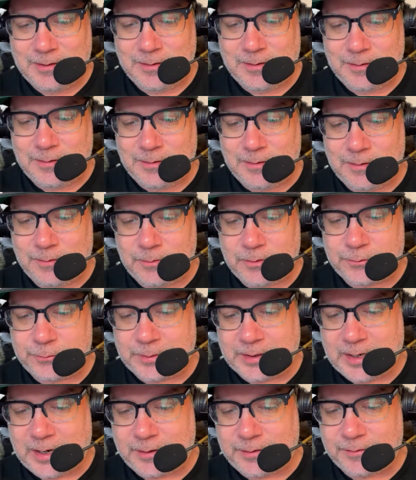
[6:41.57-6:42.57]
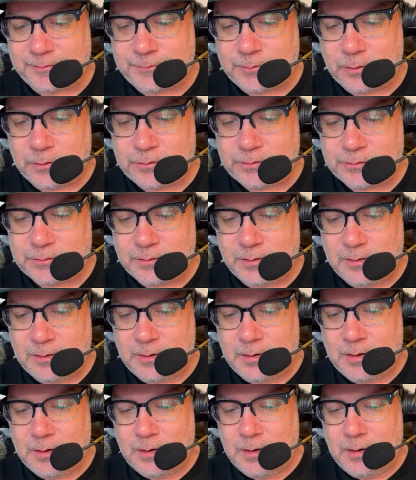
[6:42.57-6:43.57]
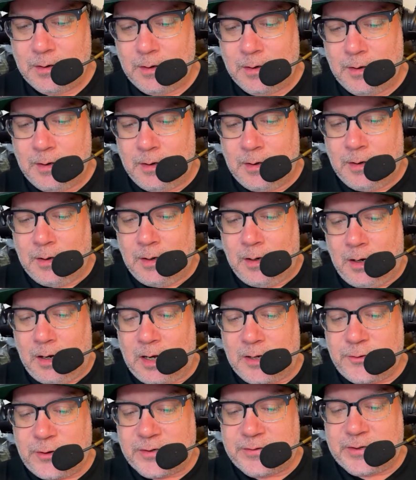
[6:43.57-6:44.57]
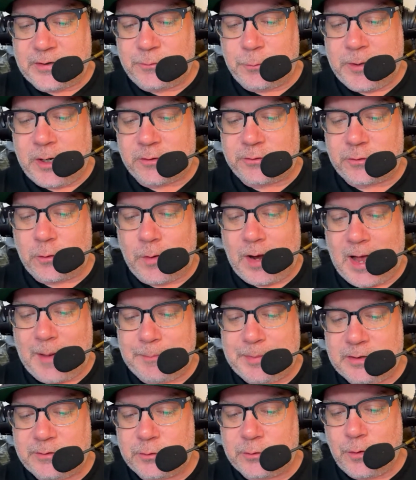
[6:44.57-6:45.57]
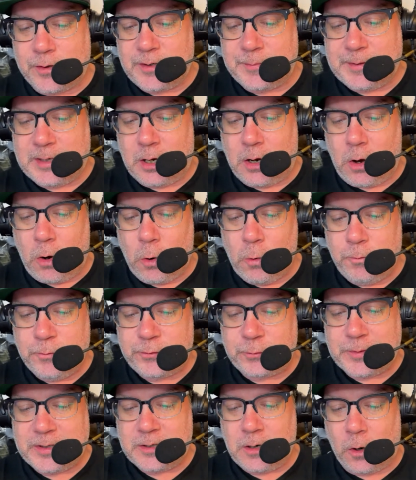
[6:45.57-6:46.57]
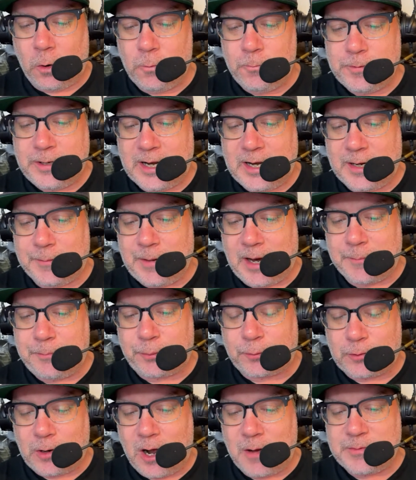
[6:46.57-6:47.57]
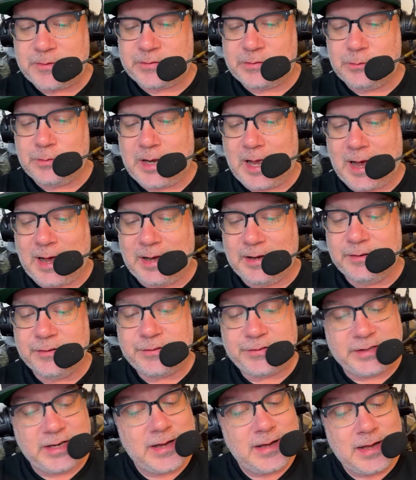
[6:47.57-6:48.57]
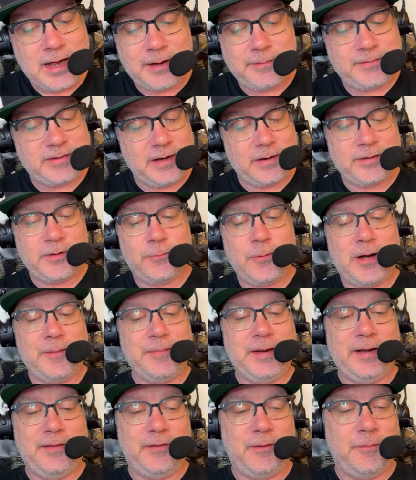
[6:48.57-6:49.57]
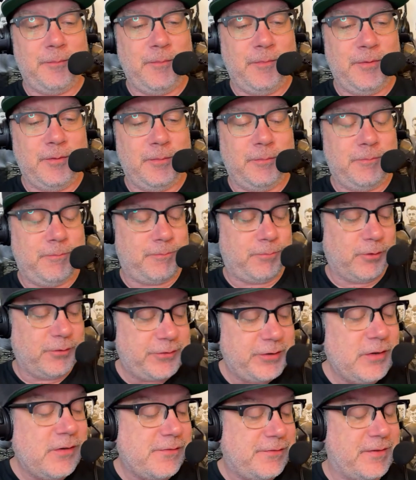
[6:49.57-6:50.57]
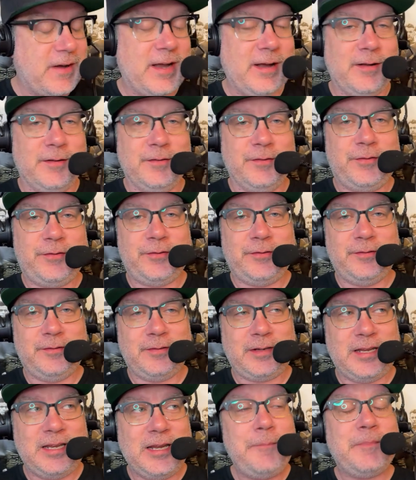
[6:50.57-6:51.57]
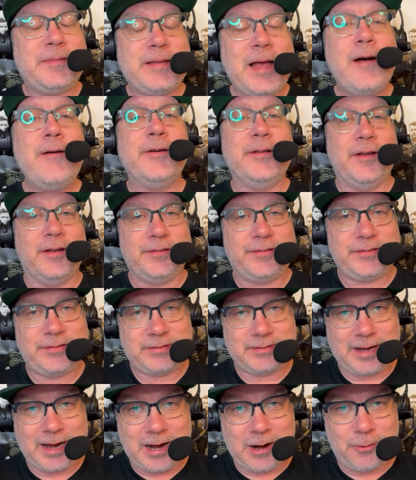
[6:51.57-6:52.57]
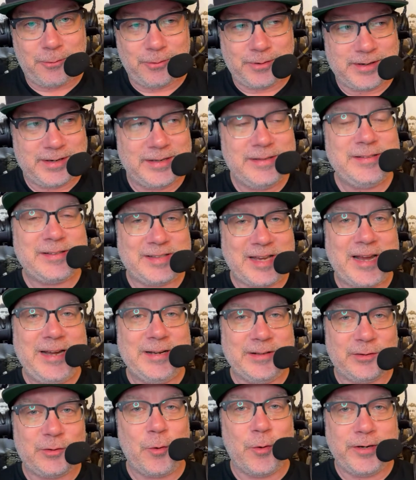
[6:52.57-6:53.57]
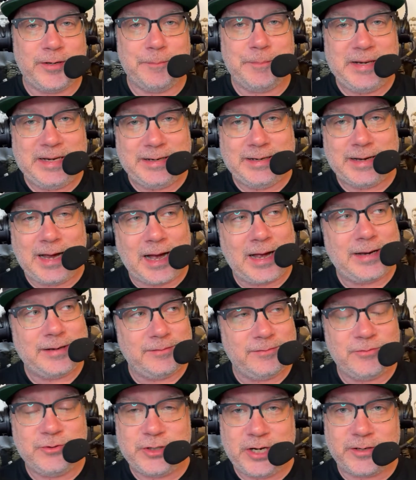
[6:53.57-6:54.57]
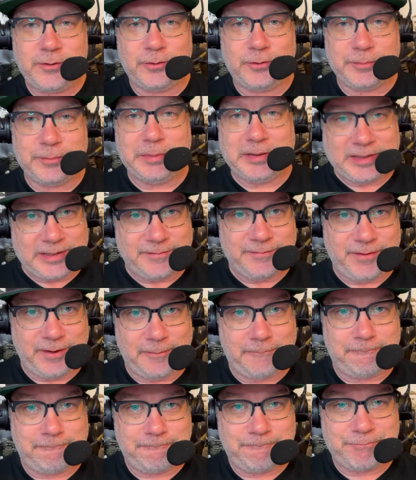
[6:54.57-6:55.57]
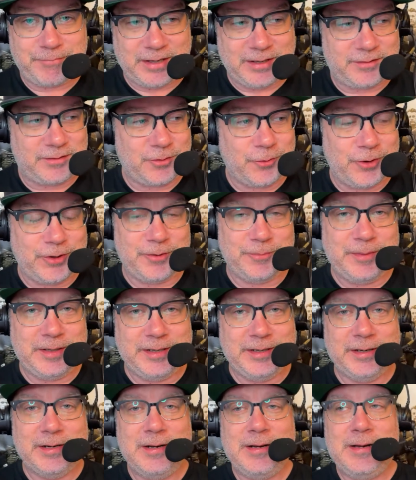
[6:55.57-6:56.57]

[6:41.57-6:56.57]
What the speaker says: What else we got here, folks? Andre says, we are so happy it's going to be a home sweet home game. I promise you guys. Yeah, I tell you what, man, the Brazil fans keep telling us how insane it's going to be. I generally believe them. It's going to be